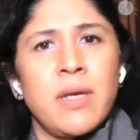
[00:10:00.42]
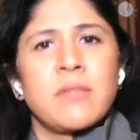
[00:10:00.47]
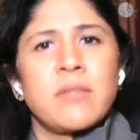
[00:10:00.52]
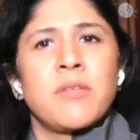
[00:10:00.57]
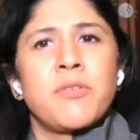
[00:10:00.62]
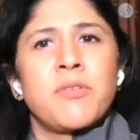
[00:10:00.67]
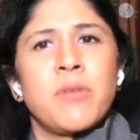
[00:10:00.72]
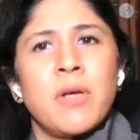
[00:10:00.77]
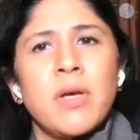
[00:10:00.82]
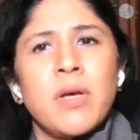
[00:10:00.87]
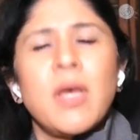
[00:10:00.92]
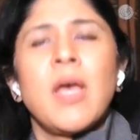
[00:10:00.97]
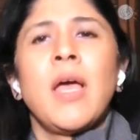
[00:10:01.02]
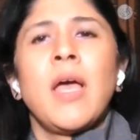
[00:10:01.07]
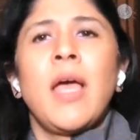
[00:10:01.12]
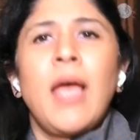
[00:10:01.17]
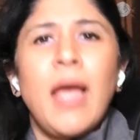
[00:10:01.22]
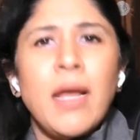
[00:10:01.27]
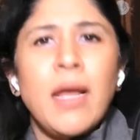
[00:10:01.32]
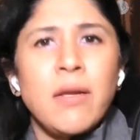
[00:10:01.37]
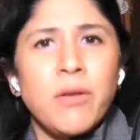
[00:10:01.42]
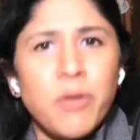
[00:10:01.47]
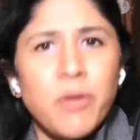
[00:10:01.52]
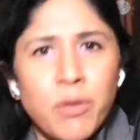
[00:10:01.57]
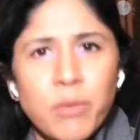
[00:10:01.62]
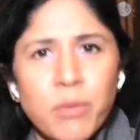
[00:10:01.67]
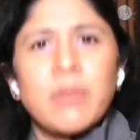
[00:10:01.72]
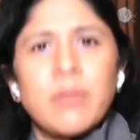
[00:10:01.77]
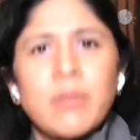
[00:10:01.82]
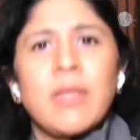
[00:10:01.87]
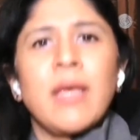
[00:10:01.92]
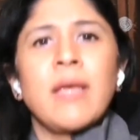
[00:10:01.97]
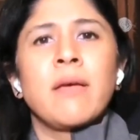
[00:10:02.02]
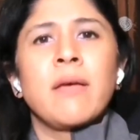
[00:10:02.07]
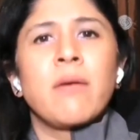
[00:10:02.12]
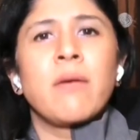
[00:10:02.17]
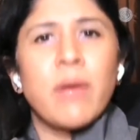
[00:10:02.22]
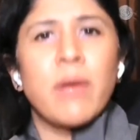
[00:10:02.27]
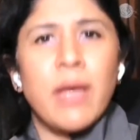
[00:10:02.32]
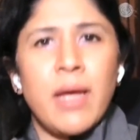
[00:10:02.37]
etc., and you
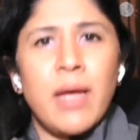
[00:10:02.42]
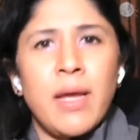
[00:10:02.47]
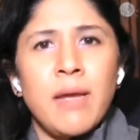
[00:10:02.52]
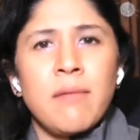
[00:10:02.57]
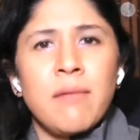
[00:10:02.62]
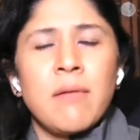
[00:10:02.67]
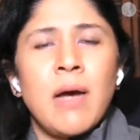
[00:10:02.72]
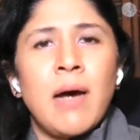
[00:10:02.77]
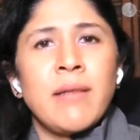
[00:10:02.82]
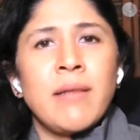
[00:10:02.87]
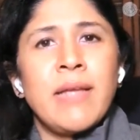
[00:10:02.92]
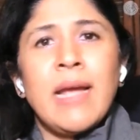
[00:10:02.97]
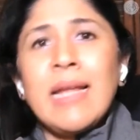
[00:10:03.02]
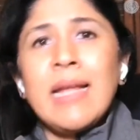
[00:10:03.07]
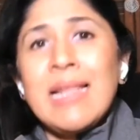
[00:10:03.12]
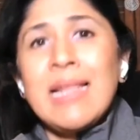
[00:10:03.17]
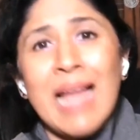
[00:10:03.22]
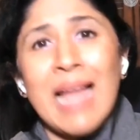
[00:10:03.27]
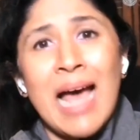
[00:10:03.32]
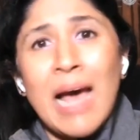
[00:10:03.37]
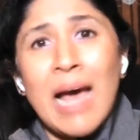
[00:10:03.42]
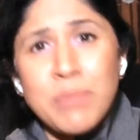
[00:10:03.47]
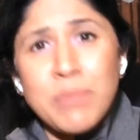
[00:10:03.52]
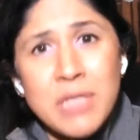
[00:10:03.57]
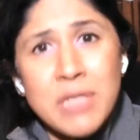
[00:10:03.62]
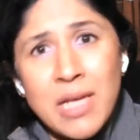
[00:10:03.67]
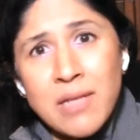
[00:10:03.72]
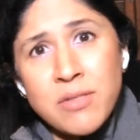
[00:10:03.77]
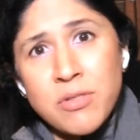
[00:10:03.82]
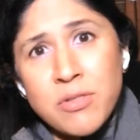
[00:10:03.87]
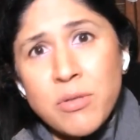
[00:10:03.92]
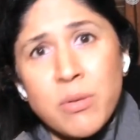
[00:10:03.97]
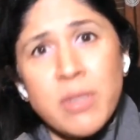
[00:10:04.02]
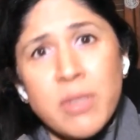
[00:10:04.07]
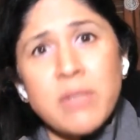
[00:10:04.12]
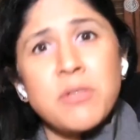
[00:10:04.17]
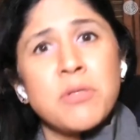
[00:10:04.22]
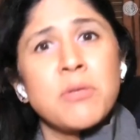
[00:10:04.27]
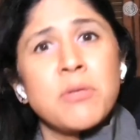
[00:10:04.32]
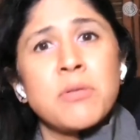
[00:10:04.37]
think, okay, are there any lab tests you
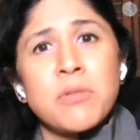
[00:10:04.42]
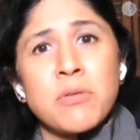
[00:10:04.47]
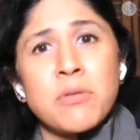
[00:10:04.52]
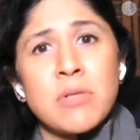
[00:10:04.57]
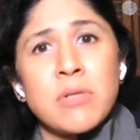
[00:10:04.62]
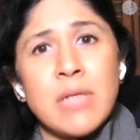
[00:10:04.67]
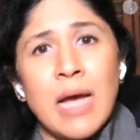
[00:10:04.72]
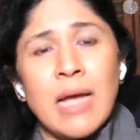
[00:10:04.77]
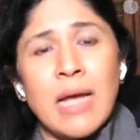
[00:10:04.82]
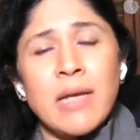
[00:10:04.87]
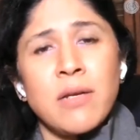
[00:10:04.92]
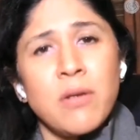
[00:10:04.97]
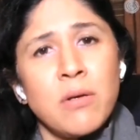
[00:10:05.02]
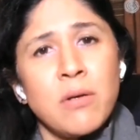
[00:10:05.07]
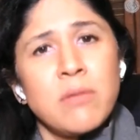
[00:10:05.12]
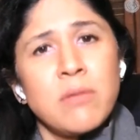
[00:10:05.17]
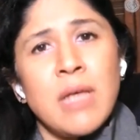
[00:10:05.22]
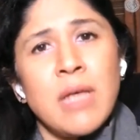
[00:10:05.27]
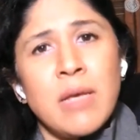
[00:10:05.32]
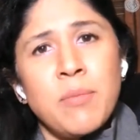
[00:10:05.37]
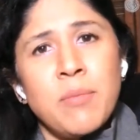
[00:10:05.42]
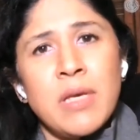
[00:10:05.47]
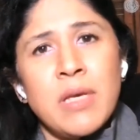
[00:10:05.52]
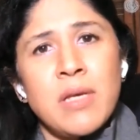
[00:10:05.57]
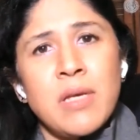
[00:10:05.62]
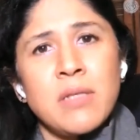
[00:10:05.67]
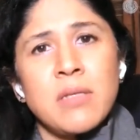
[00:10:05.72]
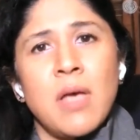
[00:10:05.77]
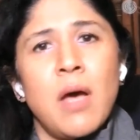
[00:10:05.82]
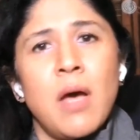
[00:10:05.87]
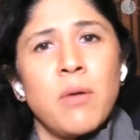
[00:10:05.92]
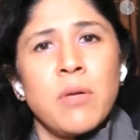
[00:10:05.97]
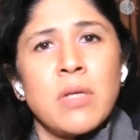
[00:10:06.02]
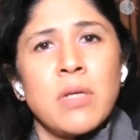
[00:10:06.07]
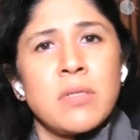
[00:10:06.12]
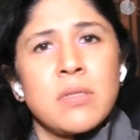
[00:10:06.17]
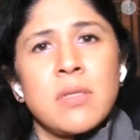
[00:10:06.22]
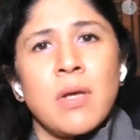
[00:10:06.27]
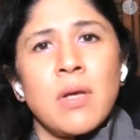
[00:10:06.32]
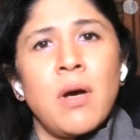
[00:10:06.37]
can do to diagnose IBS? How
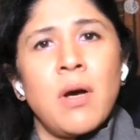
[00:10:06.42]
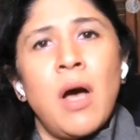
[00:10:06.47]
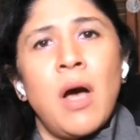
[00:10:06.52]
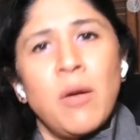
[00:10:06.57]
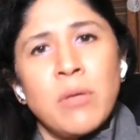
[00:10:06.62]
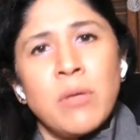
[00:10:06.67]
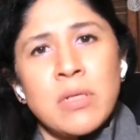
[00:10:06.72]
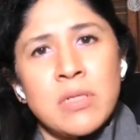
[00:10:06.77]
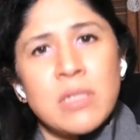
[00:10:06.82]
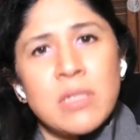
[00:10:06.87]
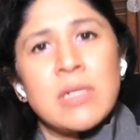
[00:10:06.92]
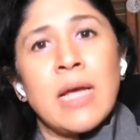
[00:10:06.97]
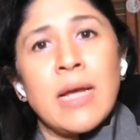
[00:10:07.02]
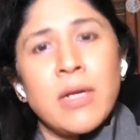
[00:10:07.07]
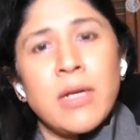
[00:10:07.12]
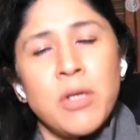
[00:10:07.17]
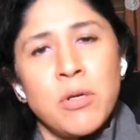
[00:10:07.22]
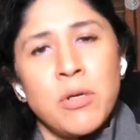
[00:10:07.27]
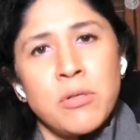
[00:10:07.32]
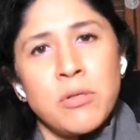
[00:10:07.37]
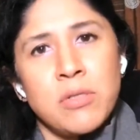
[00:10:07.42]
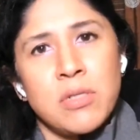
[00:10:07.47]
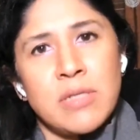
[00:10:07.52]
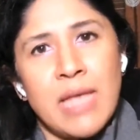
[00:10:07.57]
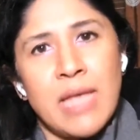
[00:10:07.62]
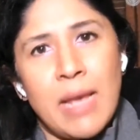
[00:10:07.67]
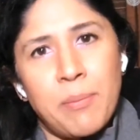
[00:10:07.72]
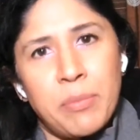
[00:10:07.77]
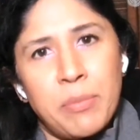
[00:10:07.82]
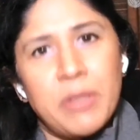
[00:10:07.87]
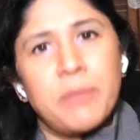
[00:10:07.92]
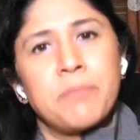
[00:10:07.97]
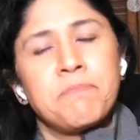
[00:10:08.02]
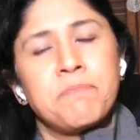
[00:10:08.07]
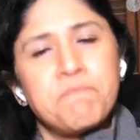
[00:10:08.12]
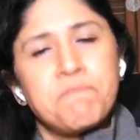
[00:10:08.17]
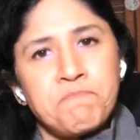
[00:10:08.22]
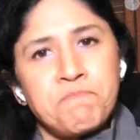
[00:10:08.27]
does the diagnosis happen?